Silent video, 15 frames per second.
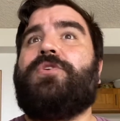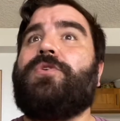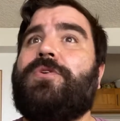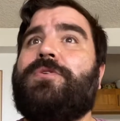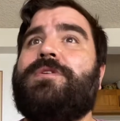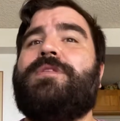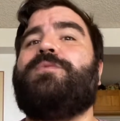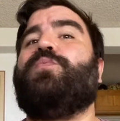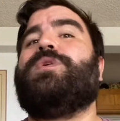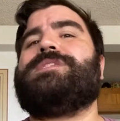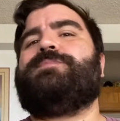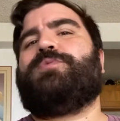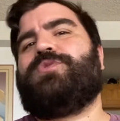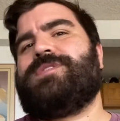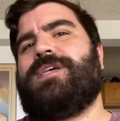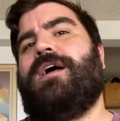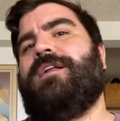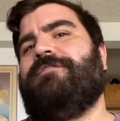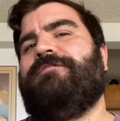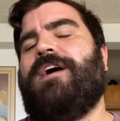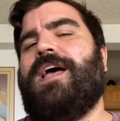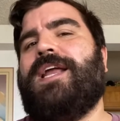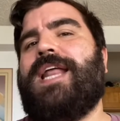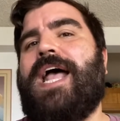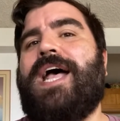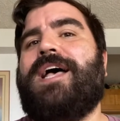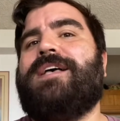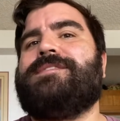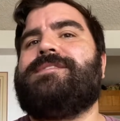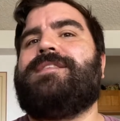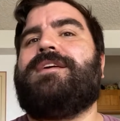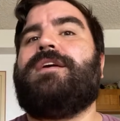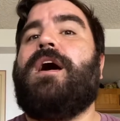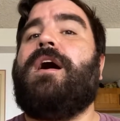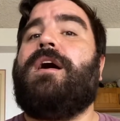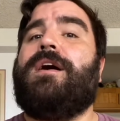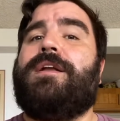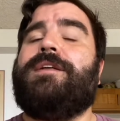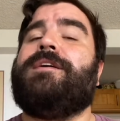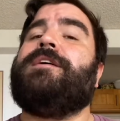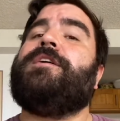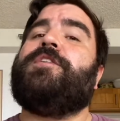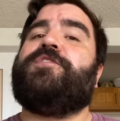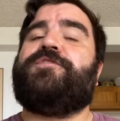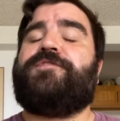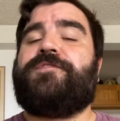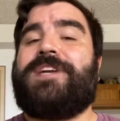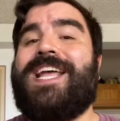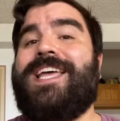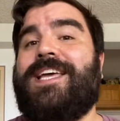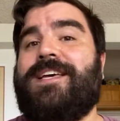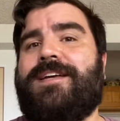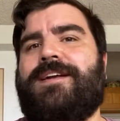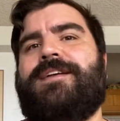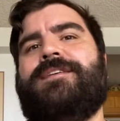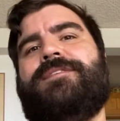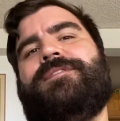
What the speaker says: earth was personified as the god Freyr.